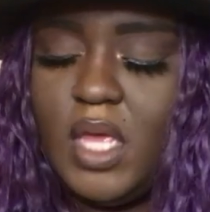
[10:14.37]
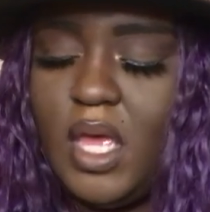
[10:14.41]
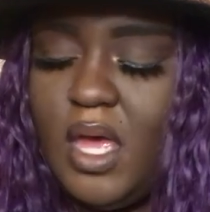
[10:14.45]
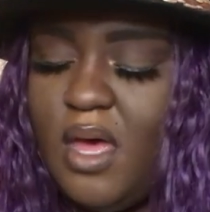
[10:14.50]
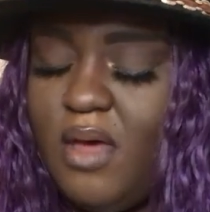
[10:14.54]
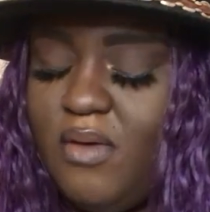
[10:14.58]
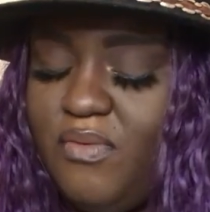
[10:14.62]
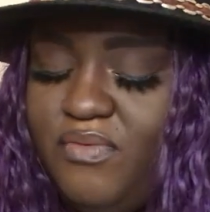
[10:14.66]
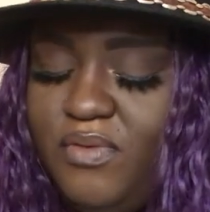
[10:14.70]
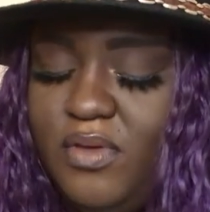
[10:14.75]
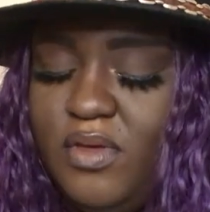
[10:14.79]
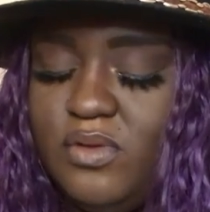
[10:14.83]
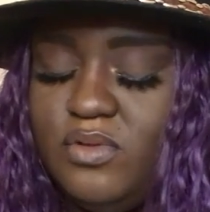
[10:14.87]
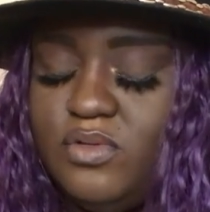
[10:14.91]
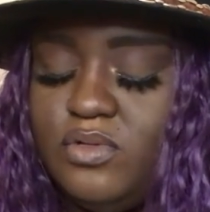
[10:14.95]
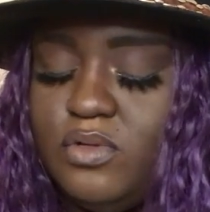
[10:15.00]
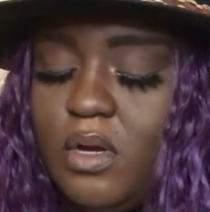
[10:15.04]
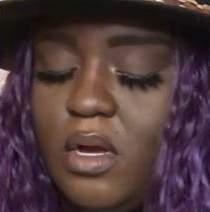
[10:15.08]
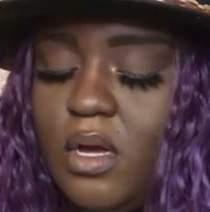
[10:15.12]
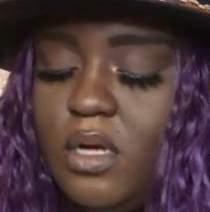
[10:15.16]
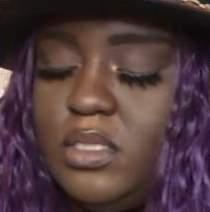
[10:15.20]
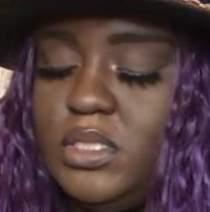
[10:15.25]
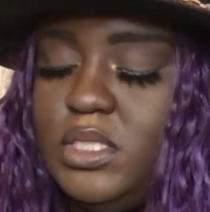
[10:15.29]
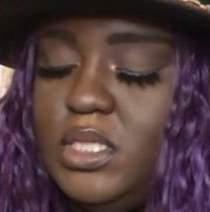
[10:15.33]
I feel
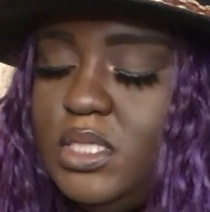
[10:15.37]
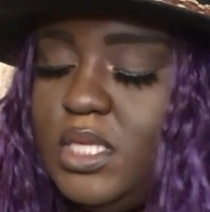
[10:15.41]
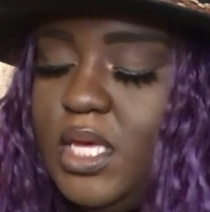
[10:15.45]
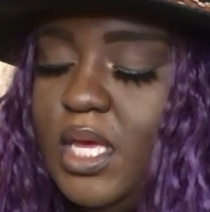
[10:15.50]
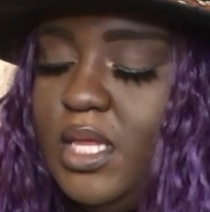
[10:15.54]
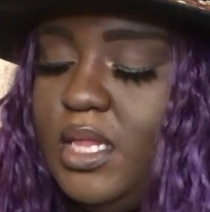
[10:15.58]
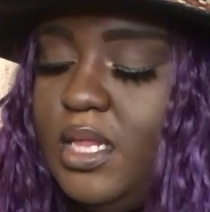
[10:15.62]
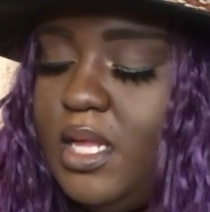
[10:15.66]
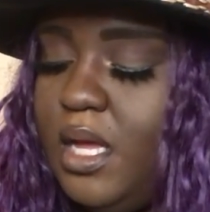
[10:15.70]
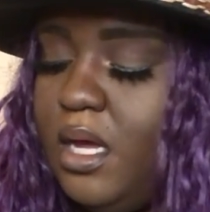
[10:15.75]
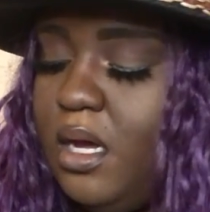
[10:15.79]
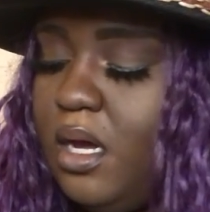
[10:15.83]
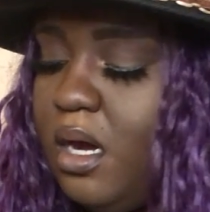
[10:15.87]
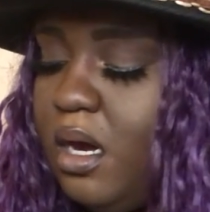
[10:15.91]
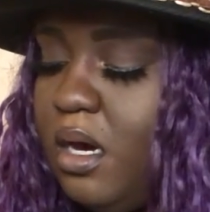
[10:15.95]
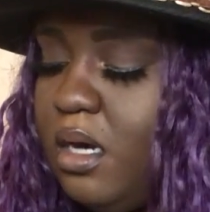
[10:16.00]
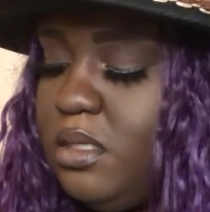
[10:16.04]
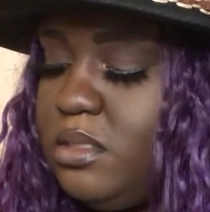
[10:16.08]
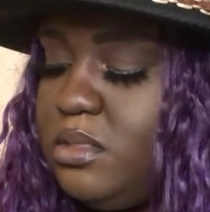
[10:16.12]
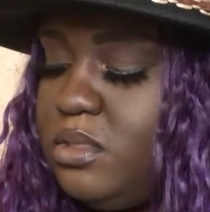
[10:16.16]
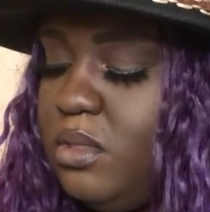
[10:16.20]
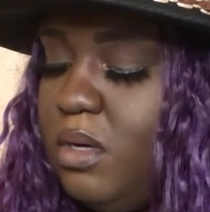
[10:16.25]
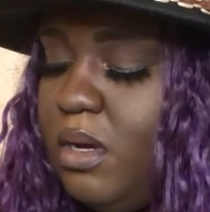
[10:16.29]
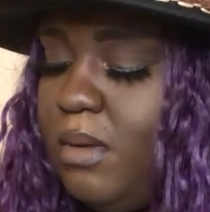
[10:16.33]
drawn to take that
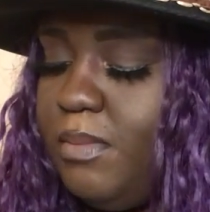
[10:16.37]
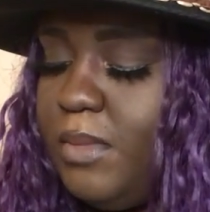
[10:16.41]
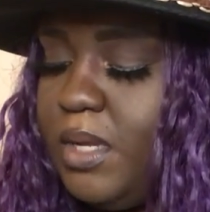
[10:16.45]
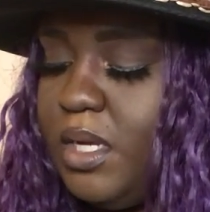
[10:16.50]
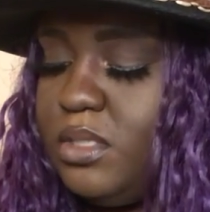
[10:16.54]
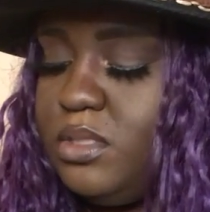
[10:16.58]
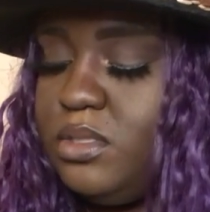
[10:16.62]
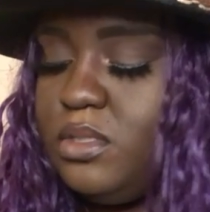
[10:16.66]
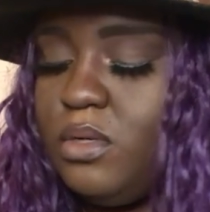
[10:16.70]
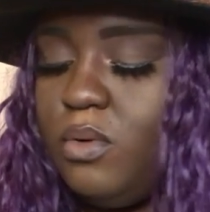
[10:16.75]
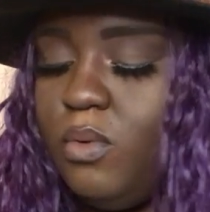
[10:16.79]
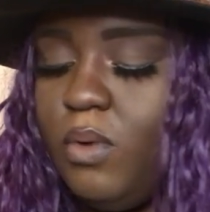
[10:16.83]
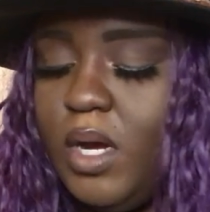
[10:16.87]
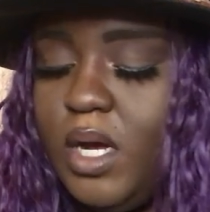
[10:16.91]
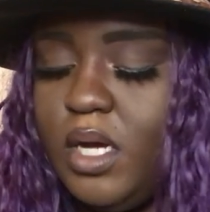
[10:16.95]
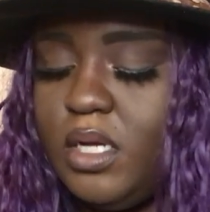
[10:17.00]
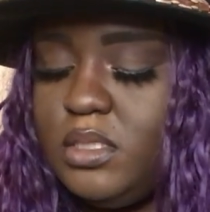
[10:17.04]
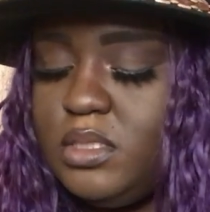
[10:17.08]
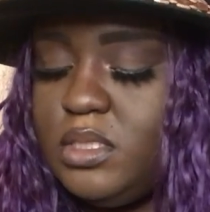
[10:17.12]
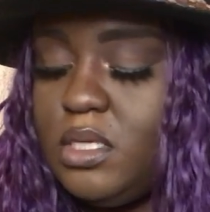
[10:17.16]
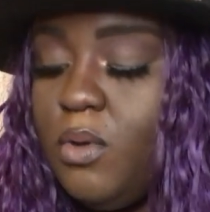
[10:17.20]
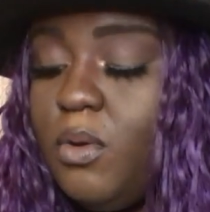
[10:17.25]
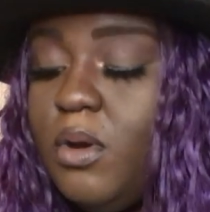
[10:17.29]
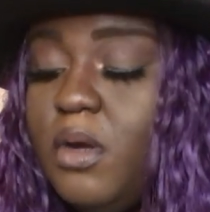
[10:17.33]
card too. I'm not sure why.
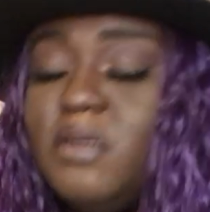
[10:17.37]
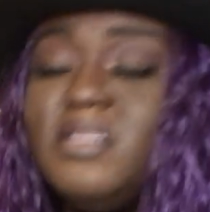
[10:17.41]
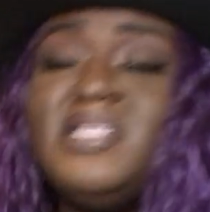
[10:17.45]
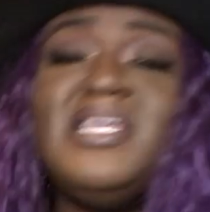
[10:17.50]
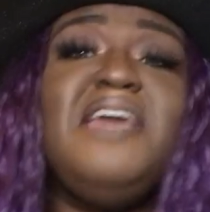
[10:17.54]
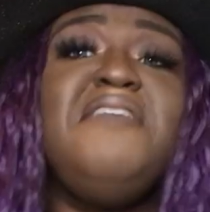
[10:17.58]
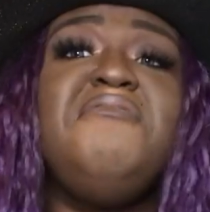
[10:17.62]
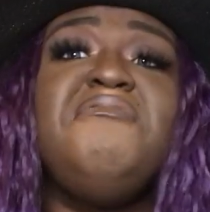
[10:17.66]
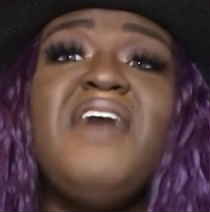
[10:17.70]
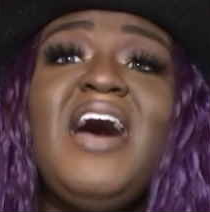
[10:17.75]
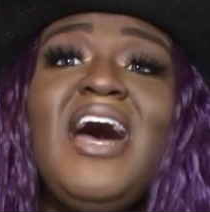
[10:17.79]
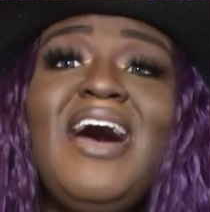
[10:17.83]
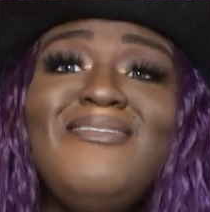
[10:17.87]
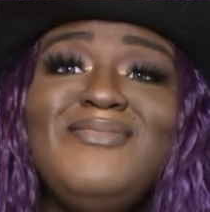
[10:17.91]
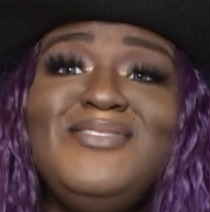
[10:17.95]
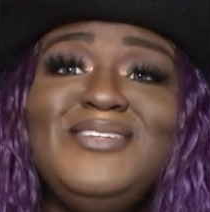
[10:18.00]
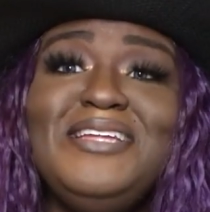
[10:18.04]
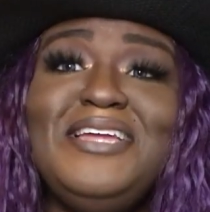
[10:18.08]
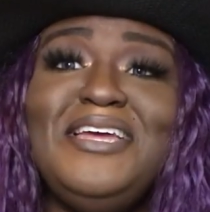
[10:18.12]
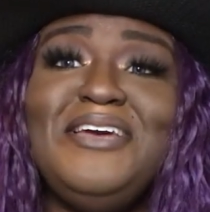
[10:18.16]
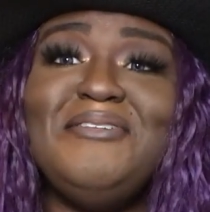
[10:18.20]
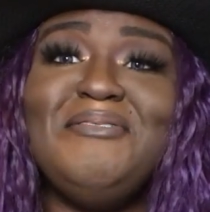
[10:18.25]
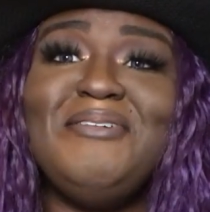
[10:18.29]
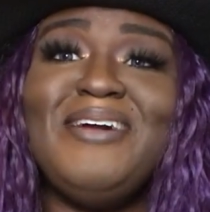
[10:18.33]
So we're going to take five
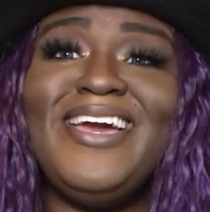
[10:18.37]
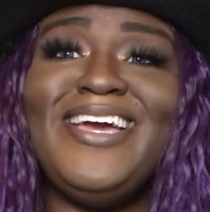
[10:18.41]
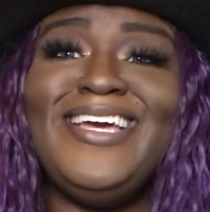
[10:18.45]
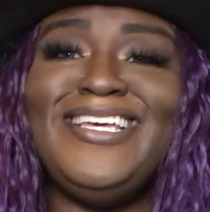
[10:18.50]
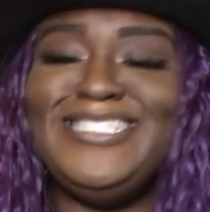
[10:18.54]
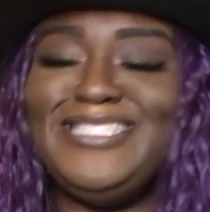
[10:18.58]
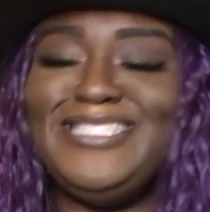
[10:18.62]
today, okay?